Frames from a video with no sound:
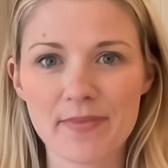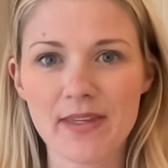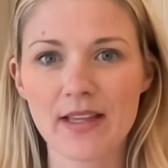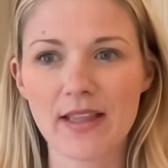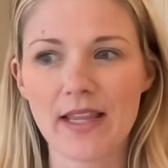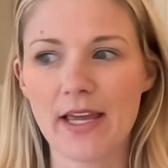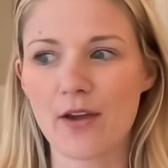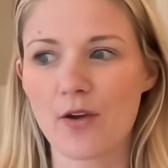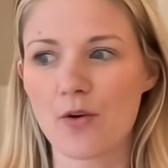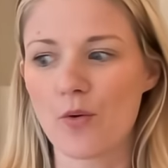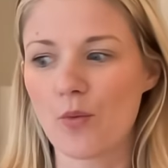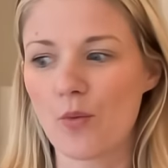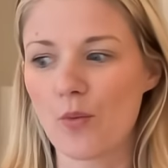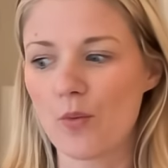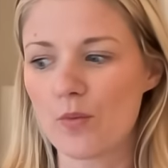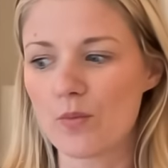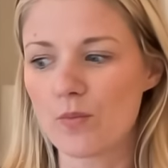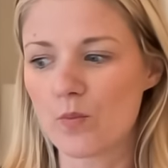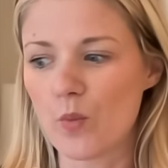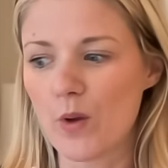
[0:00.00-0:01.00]
Like,
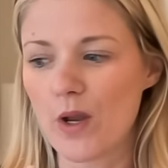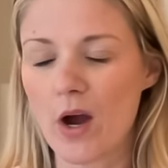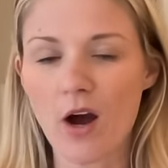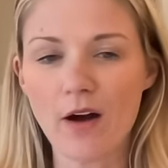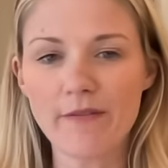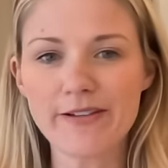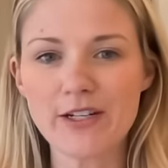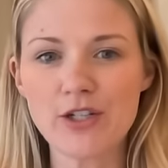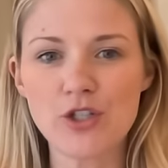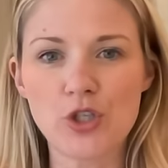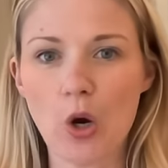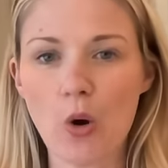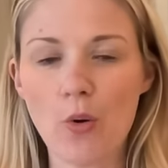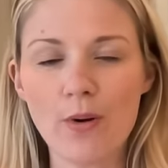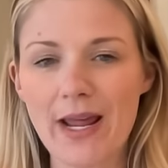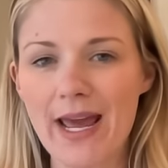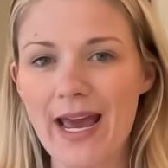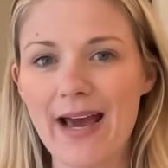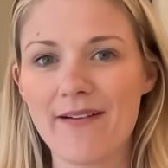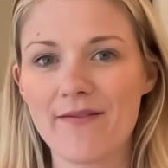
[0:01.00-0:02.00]
we often
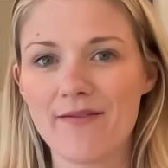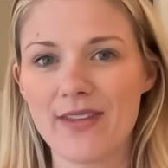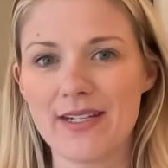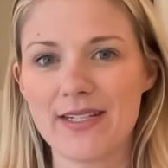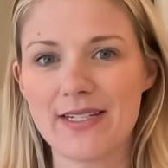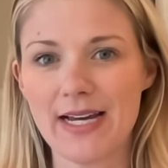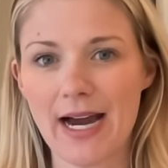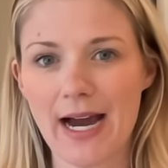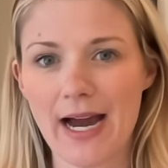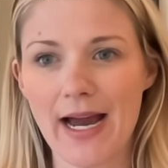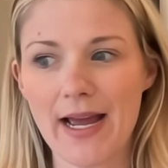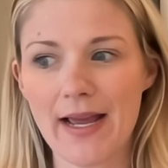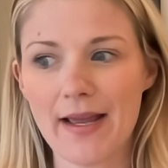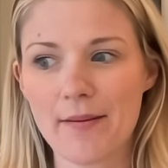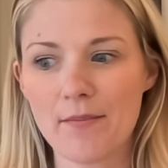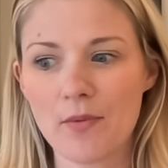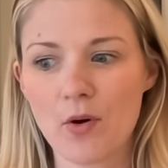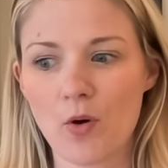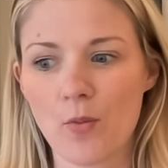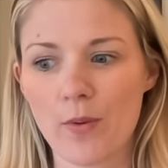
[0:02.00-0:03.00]
don't have the
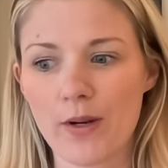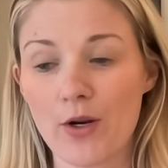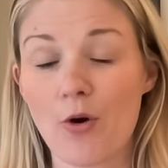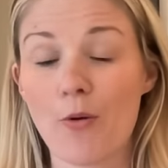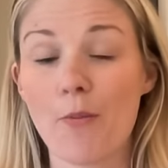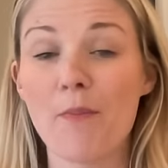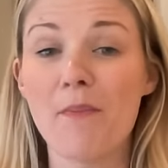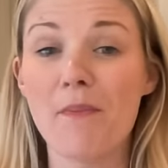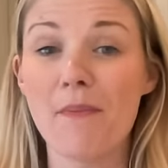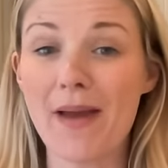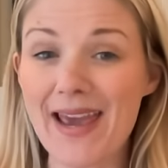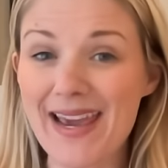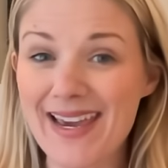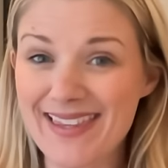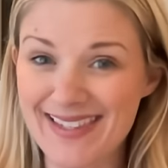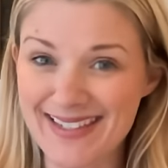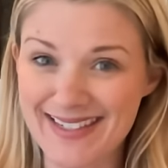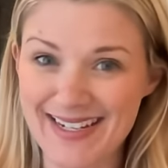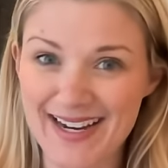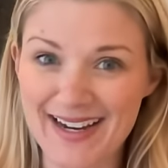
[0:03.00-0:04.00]
time, or we don't make
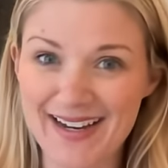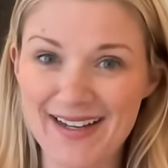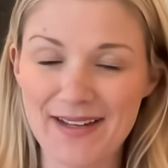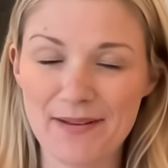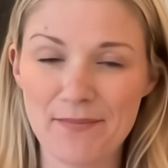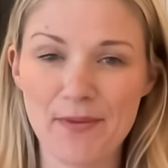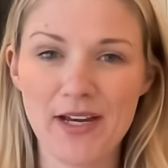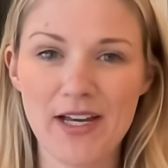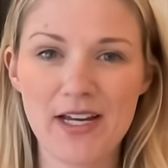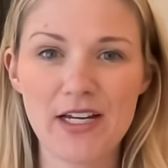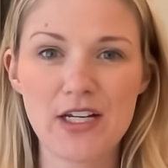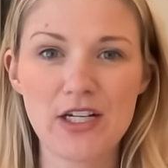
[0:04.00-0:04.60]
the time